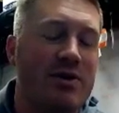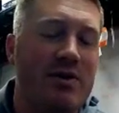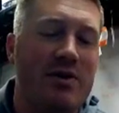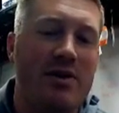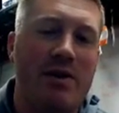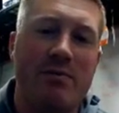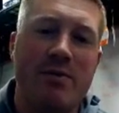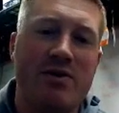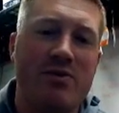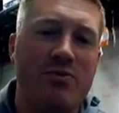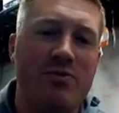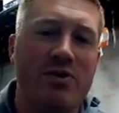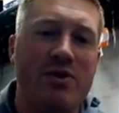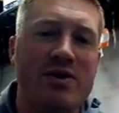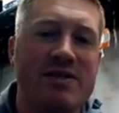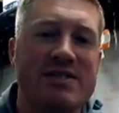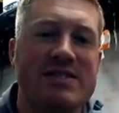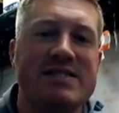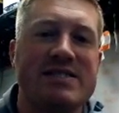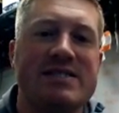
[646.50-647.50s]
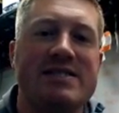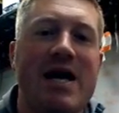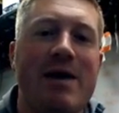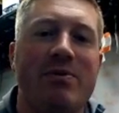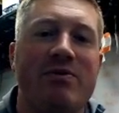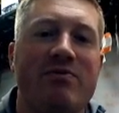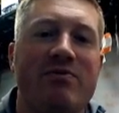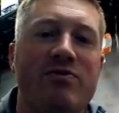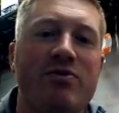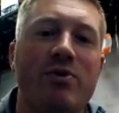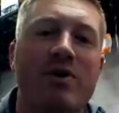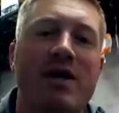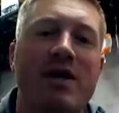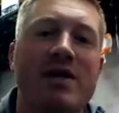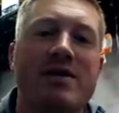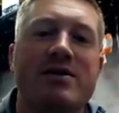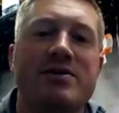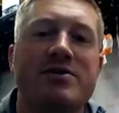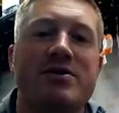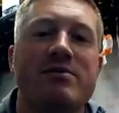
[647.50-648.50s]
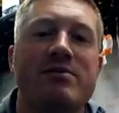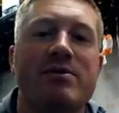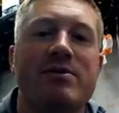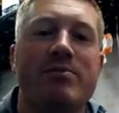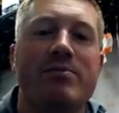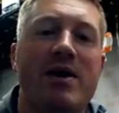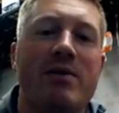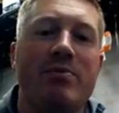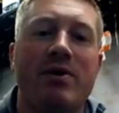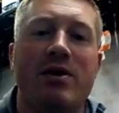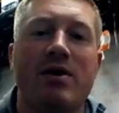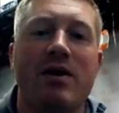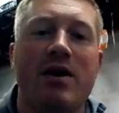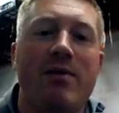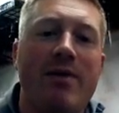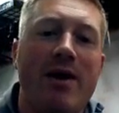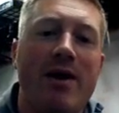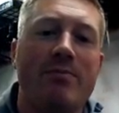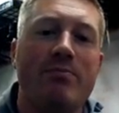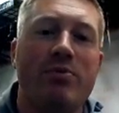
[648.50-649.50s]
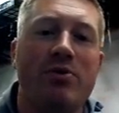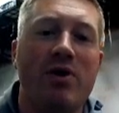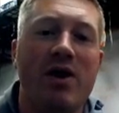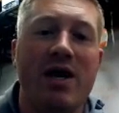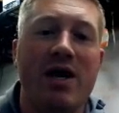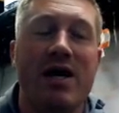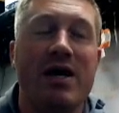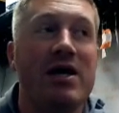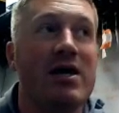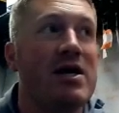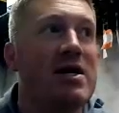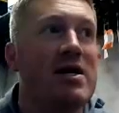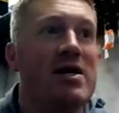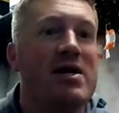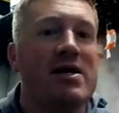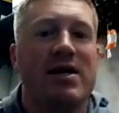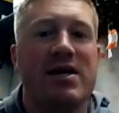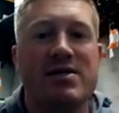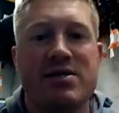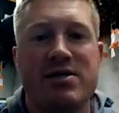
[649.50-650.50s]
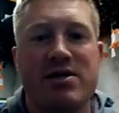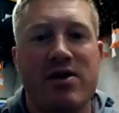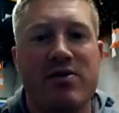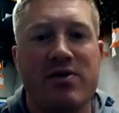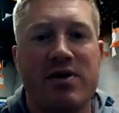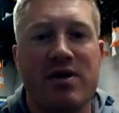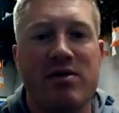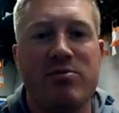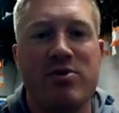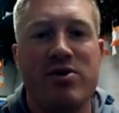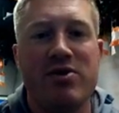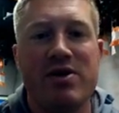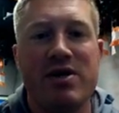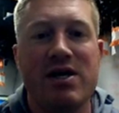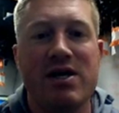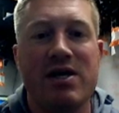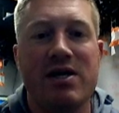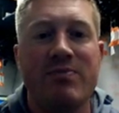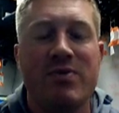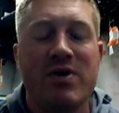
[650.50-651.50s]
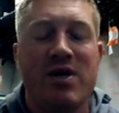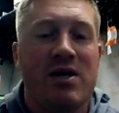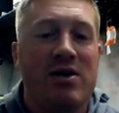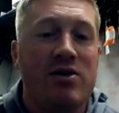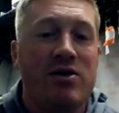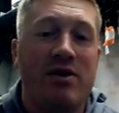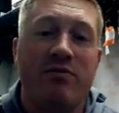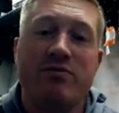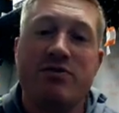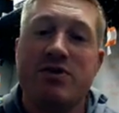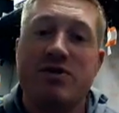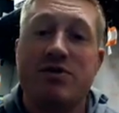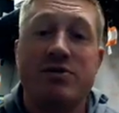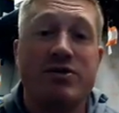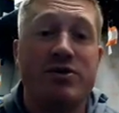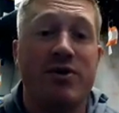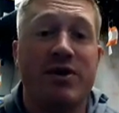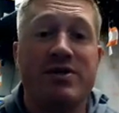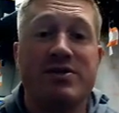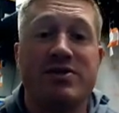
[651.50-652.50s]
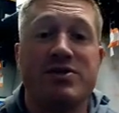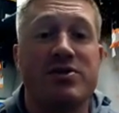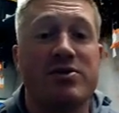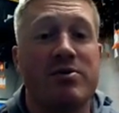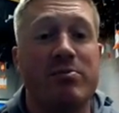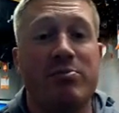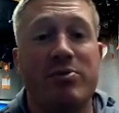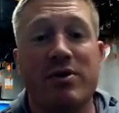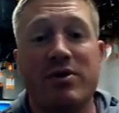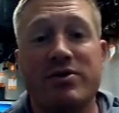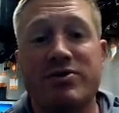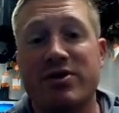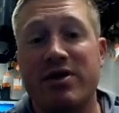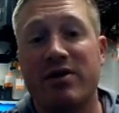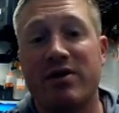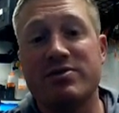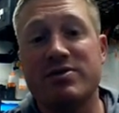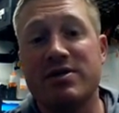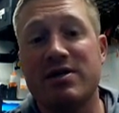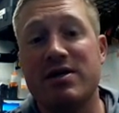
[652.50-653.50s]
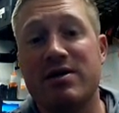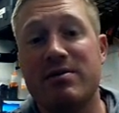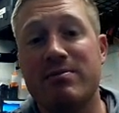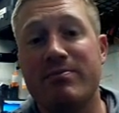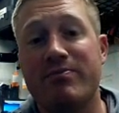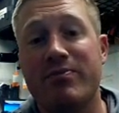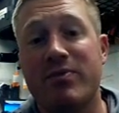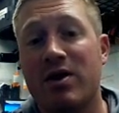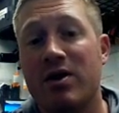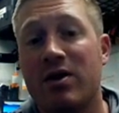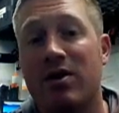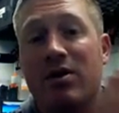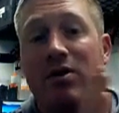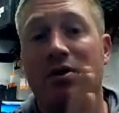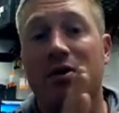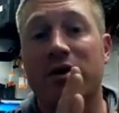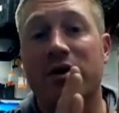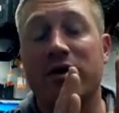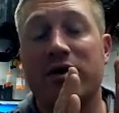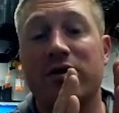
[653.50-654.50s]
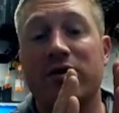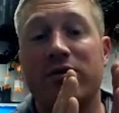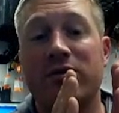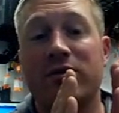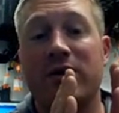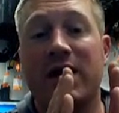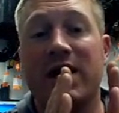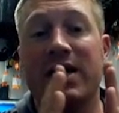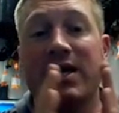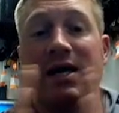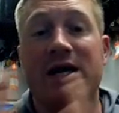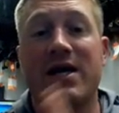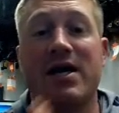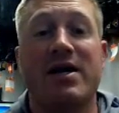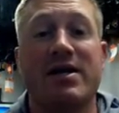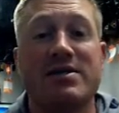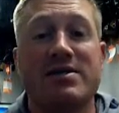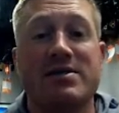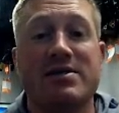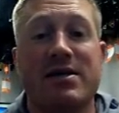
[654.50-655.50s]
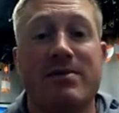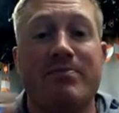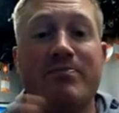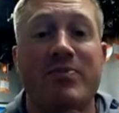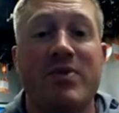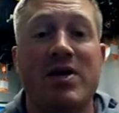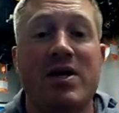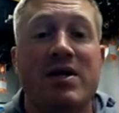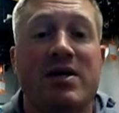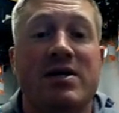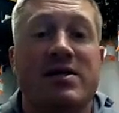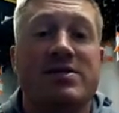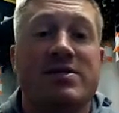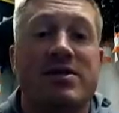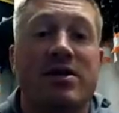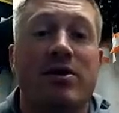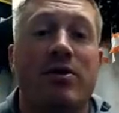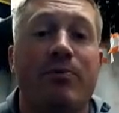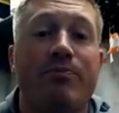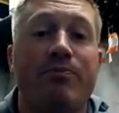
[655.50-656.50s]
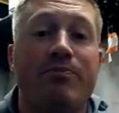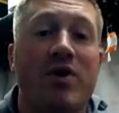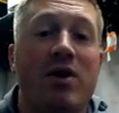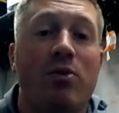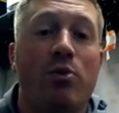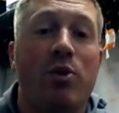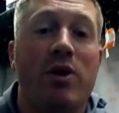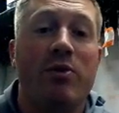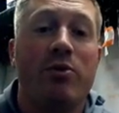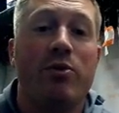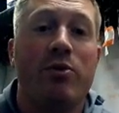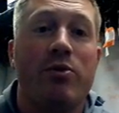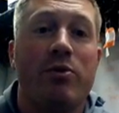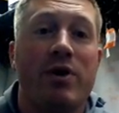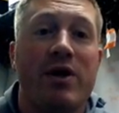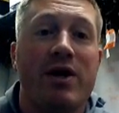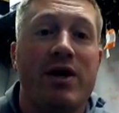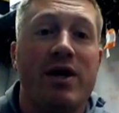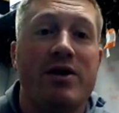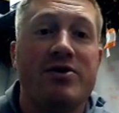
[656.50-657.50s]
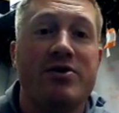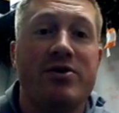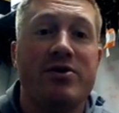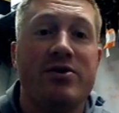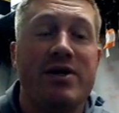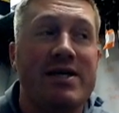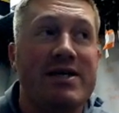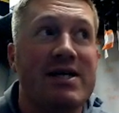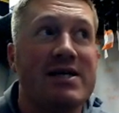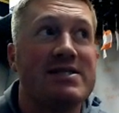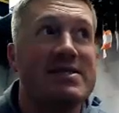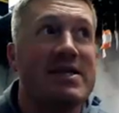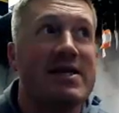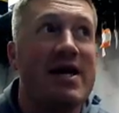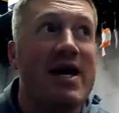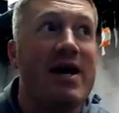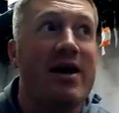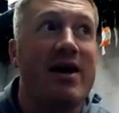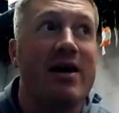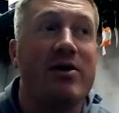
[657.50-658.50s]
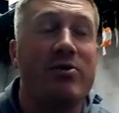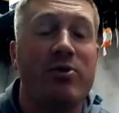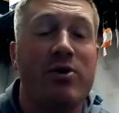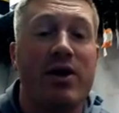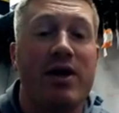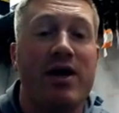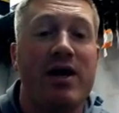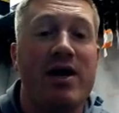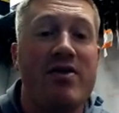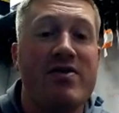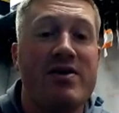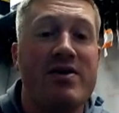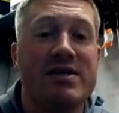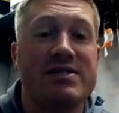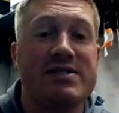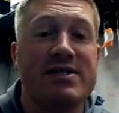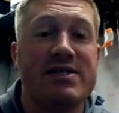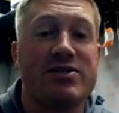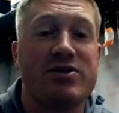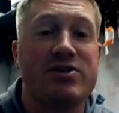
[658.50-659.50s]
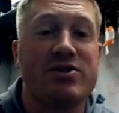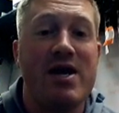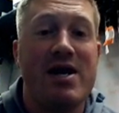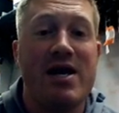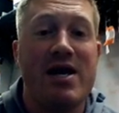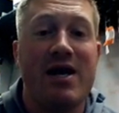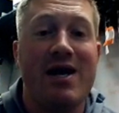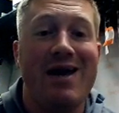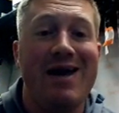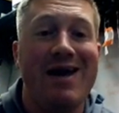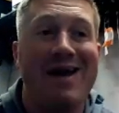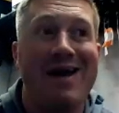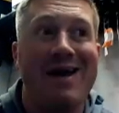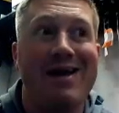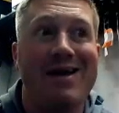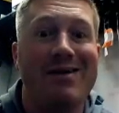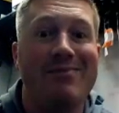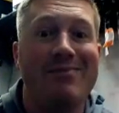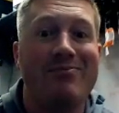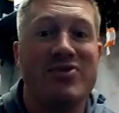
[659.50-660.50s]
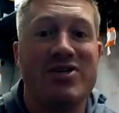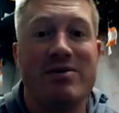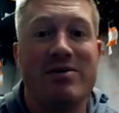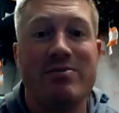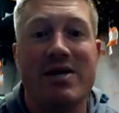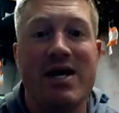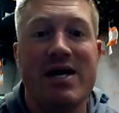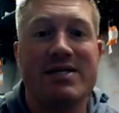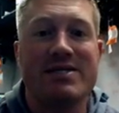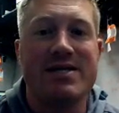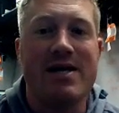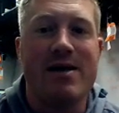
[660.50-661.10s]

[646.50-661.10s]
really the step, if you want to get into tournament paintball, come out and play, get to know the community. You have 2 choices. You either build your own team or you get on a team. So what we're working on doing, Dusty and I are kind of working on this, is creating a DBS